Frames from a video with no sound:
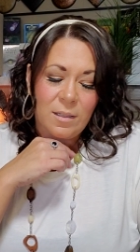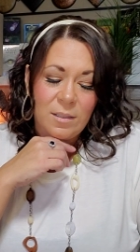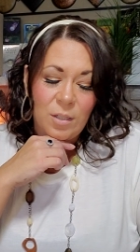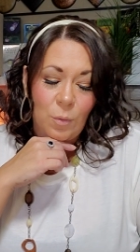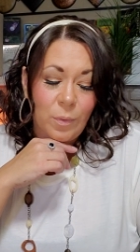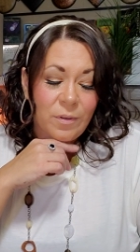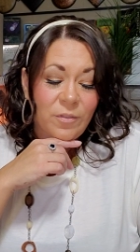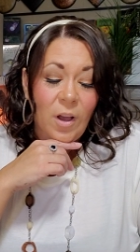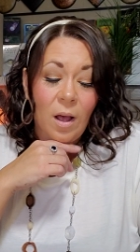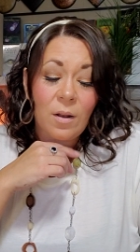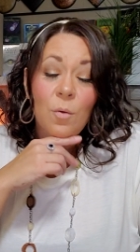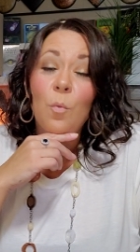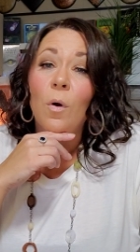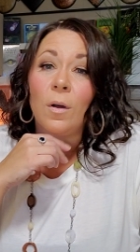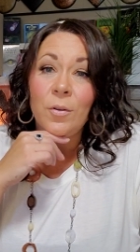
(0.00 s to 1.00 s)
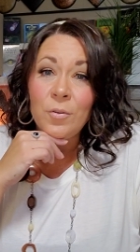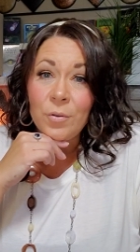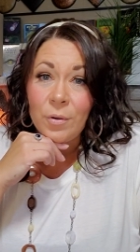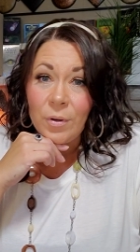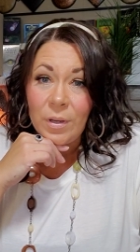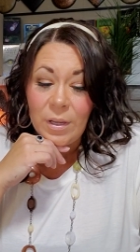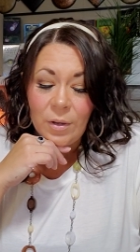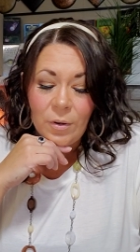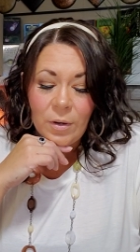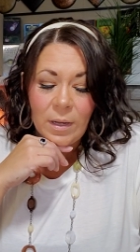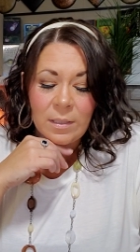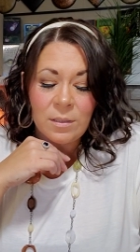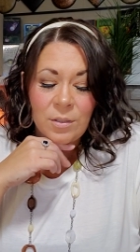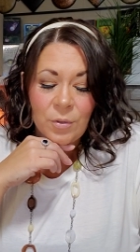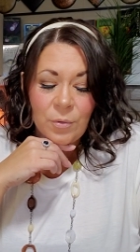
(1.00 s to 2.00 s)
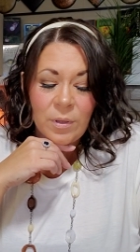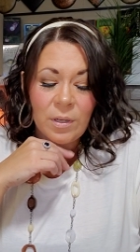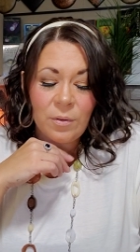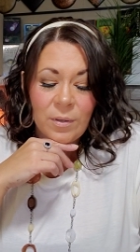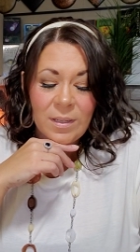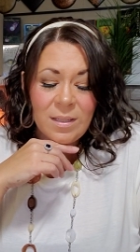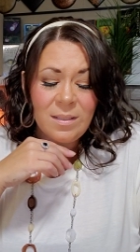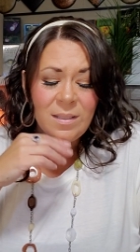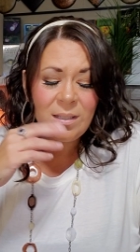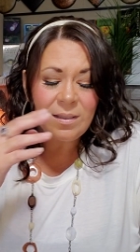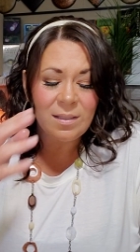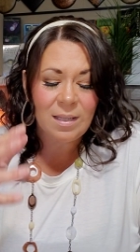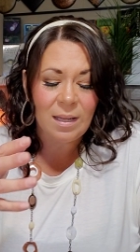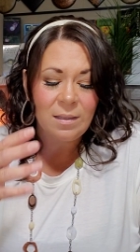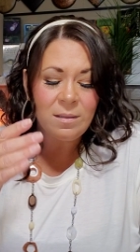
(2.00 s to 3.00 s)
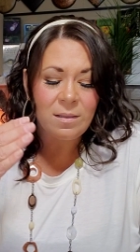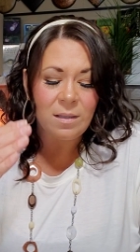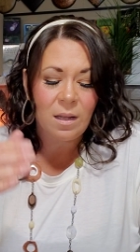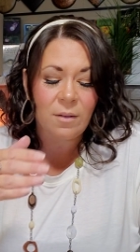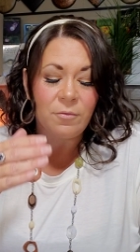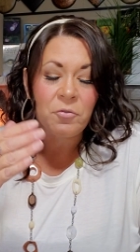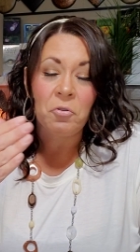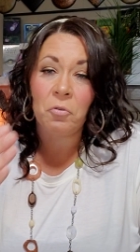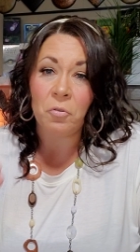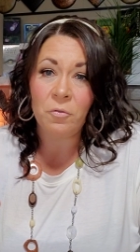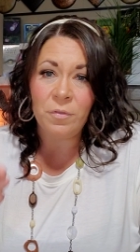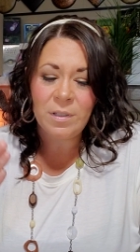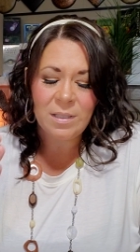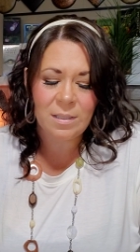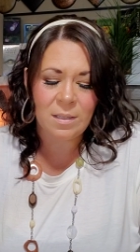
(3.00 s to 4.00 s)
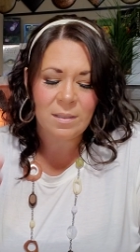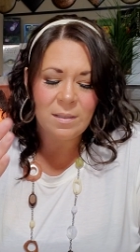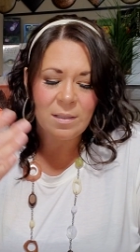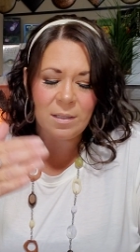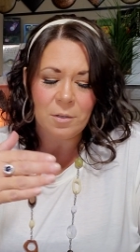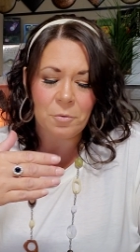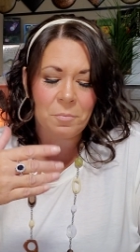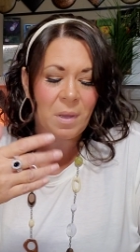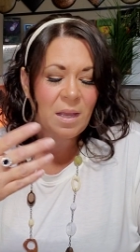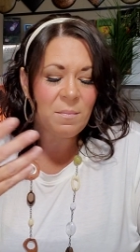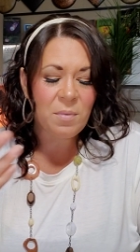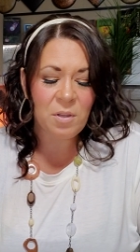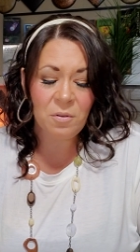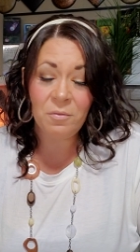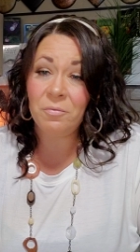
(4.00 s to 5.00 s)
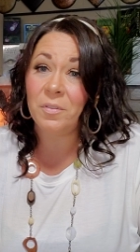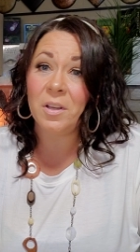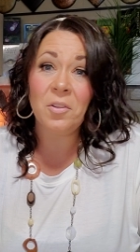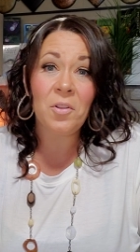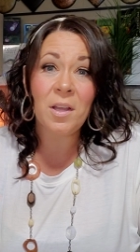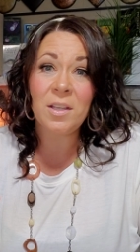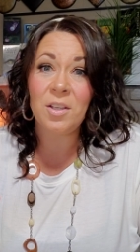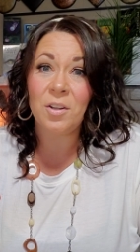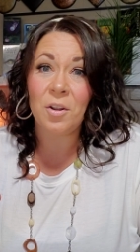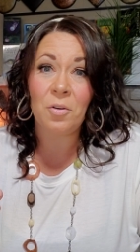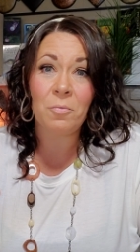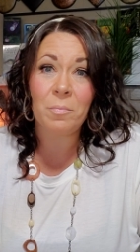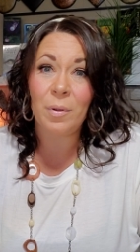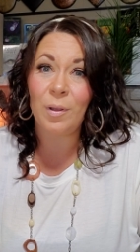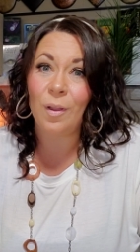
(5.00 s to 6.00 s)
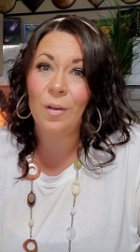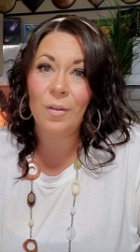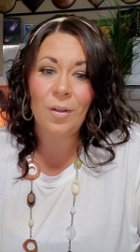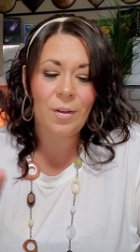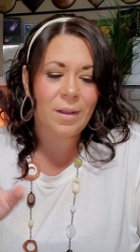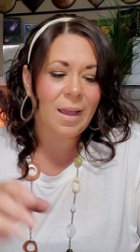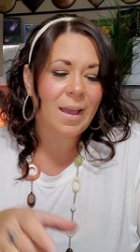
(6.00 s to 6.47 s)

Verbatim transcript: So we've got a wanderer here. And so there is a sense of nervousness here. Maybe you feel like you don't belong